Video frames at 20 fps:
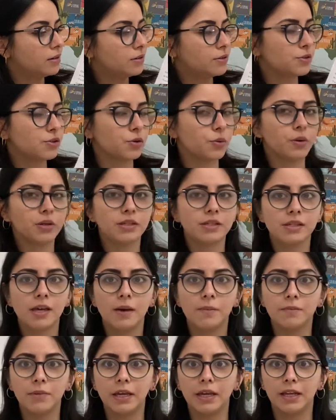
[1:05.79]
So what's
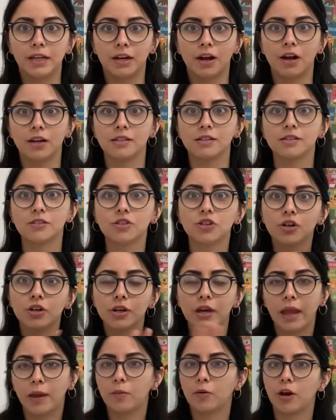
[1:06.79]
that mean? God took
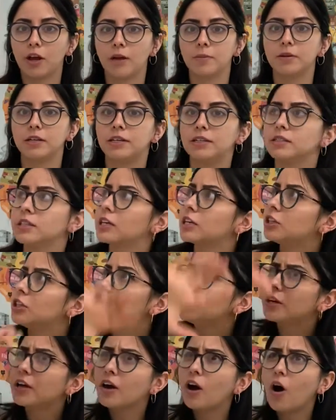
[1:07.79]
Abraham and he's like,
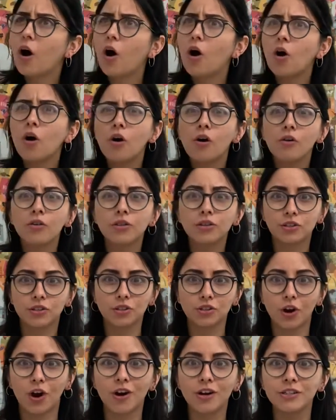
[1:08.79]
look at all the
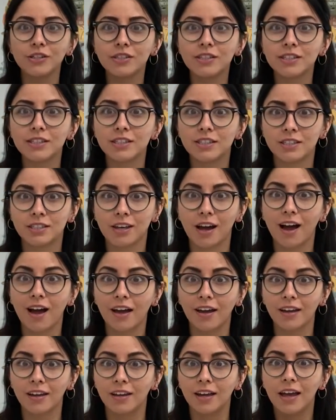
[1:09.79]
stars in the
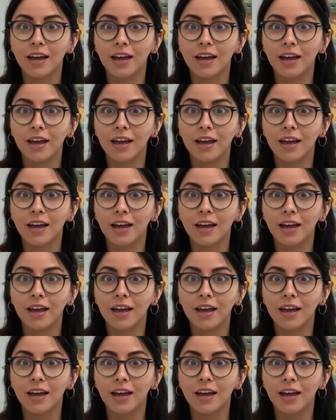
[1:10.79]
sky.